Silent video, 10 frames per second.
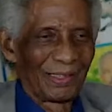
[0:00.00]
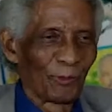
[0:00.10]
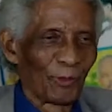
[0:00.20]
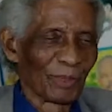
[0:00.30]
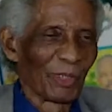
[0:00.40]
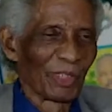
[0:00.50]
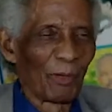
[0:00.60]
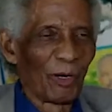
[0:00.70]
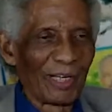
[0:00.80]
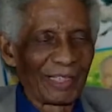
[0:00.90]
One
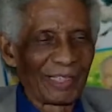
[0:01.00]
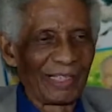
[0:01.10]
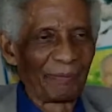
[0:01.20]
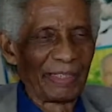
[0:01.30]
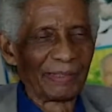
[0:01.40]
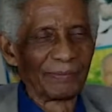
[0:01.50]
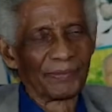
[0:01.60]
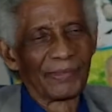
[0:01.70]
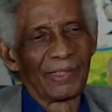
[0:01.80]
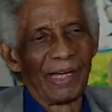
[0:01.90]
morning I came in
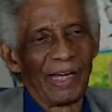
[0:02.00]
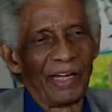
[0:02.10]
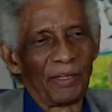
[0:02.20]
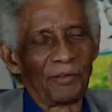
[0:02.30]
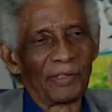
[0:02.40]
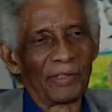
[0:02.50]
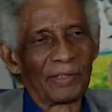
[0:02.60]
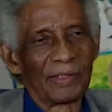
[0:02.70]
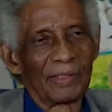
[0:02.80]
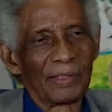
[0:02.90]
and
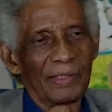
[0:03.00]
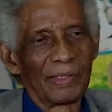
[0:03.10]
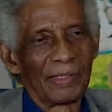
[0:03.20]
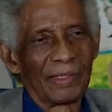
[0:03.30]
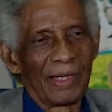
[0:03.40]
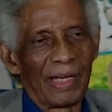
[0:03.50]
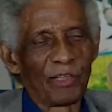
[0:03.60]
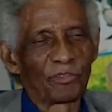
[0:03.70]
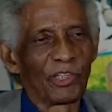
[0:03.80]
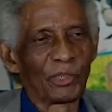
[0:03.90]
I
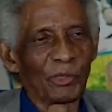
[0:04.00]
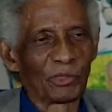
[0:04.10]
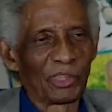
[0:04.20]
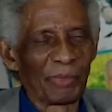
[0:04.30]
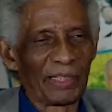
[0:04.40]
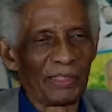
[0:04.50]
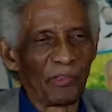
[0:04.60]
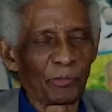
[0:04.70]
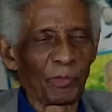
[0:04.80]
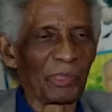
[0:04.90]
saw a note on my
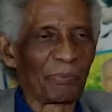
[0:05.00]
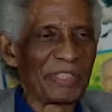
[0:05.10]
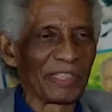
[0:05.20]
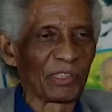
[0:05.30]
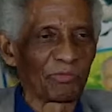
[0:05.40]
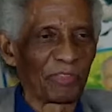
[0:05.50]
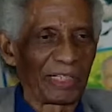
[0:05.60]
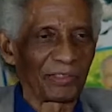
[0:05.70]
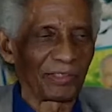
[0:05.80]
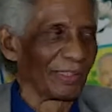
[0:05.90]
desk. With immediate
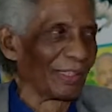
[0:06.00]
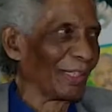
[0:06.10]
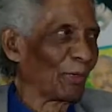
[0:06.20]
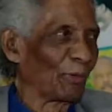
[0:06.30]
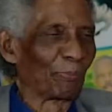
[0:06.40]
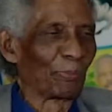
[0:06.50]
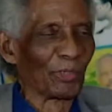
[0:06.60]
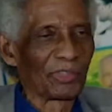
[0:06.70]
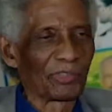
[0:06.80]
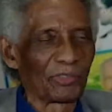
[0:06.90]
effect,
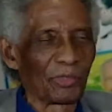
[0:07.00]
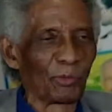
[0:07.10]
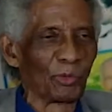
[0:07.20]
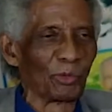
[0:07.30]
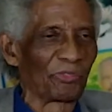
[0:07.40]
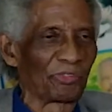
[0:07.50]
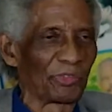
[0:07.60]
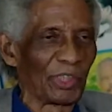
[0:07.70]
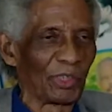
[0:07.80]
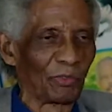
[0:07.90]
report to room
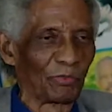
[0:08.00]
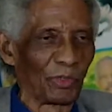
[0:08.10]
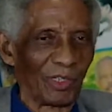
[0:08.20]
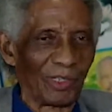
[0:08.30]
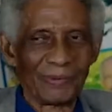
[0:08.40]
304.